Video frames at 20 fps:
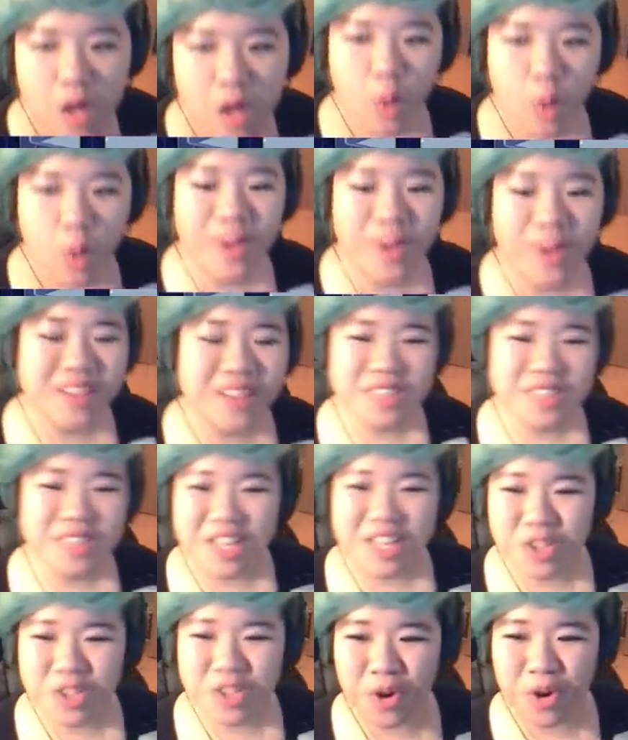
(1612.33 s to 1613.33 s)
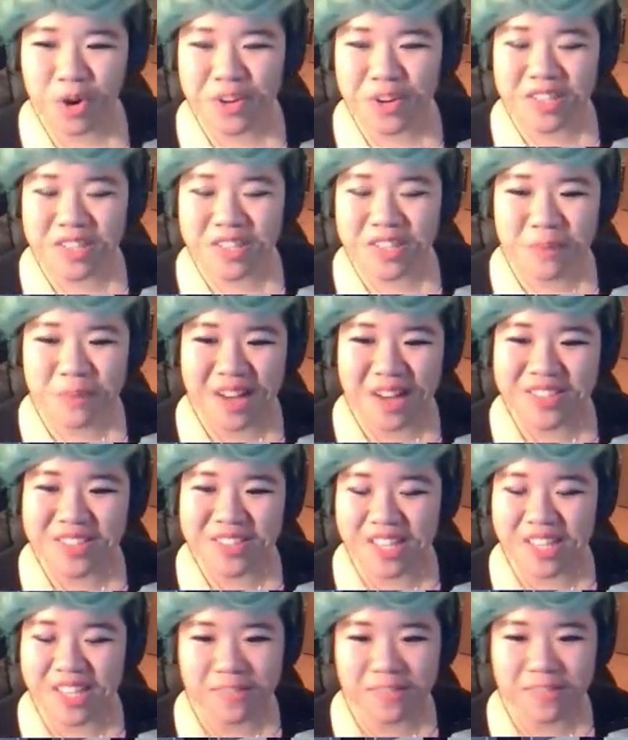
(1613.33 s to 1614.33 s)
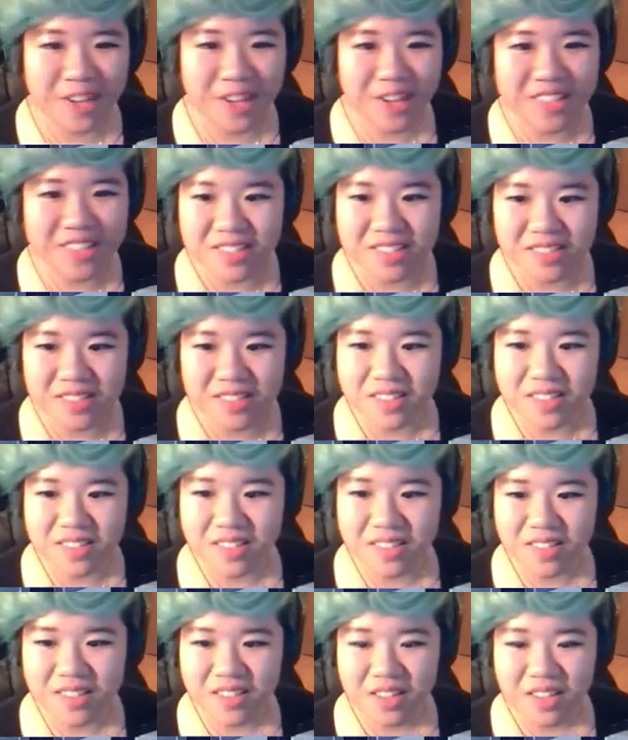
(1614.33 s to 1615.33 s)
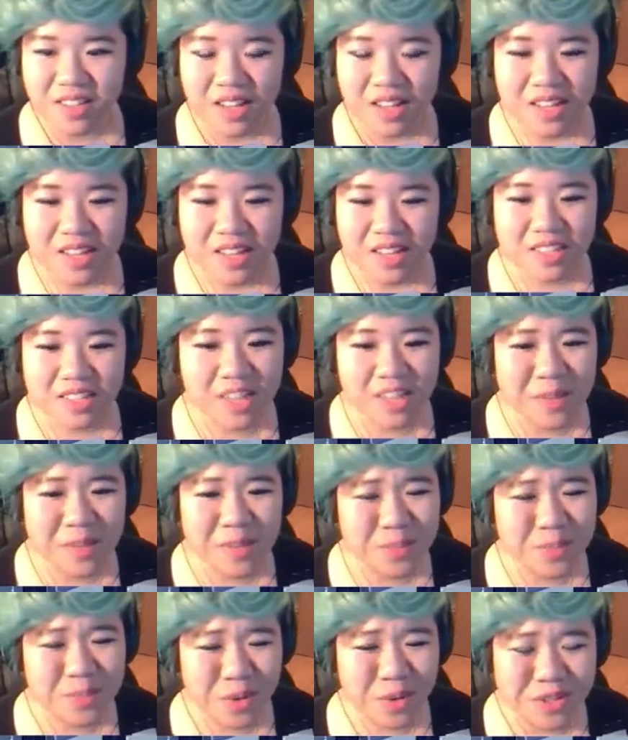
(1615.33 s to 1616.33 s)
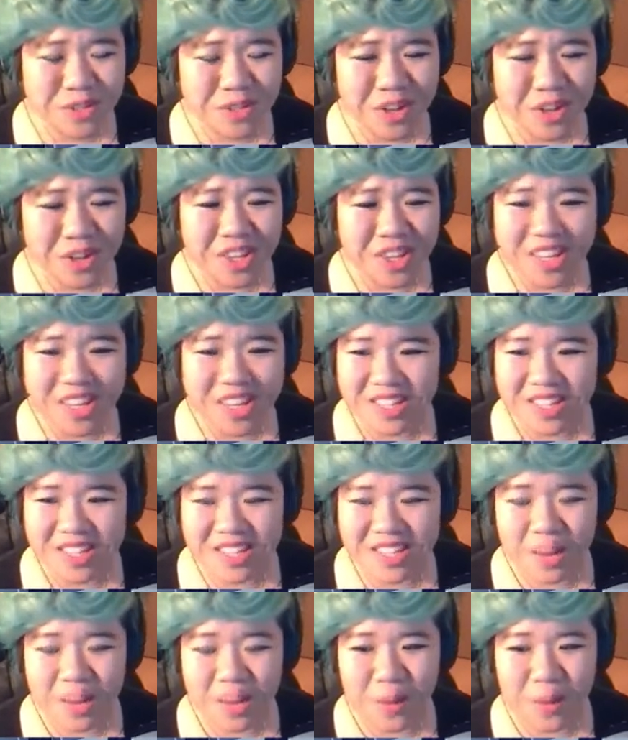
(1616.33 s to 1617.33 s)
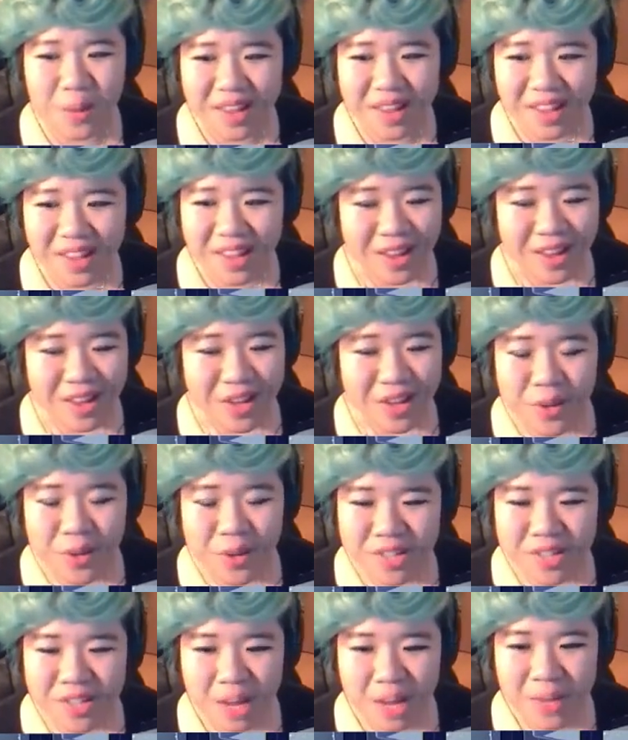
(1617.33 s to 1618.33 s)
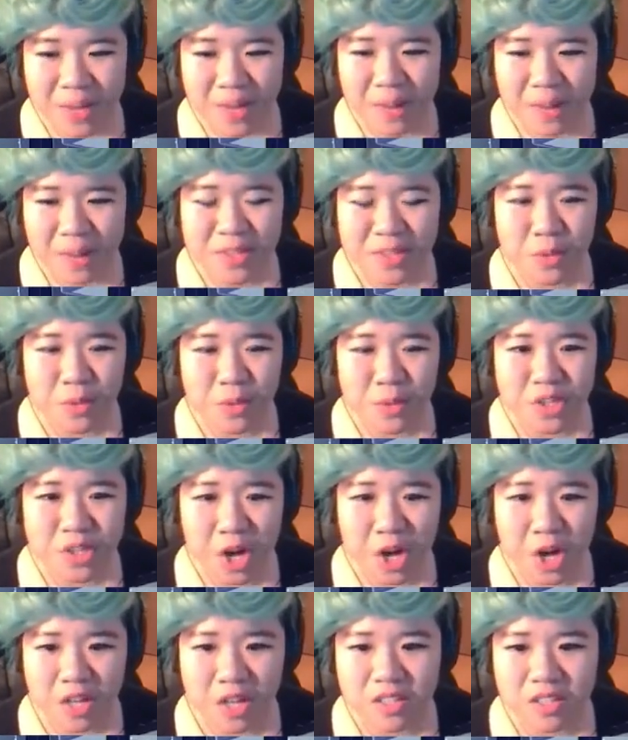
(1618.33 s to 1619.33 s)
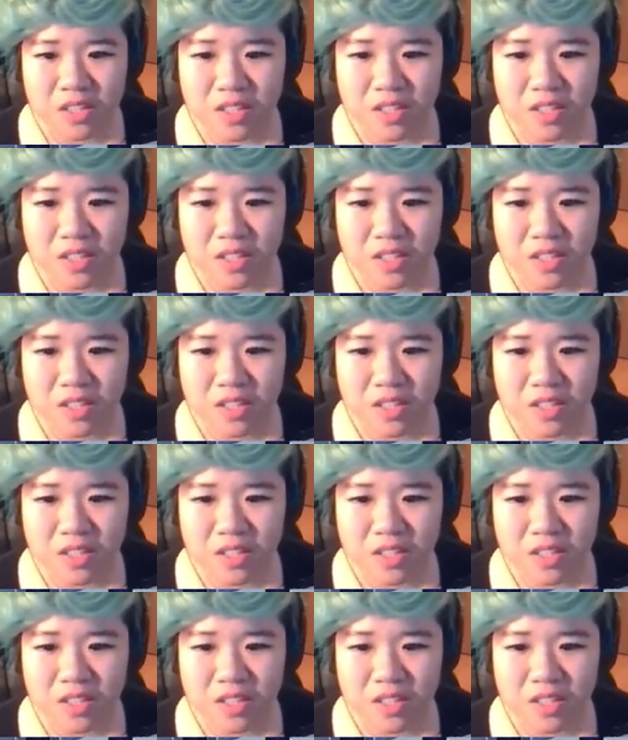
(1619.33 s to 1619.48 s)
Wait, Textorius Melodius Bonus! The demon spores are the thickest that way. You will not be able to return.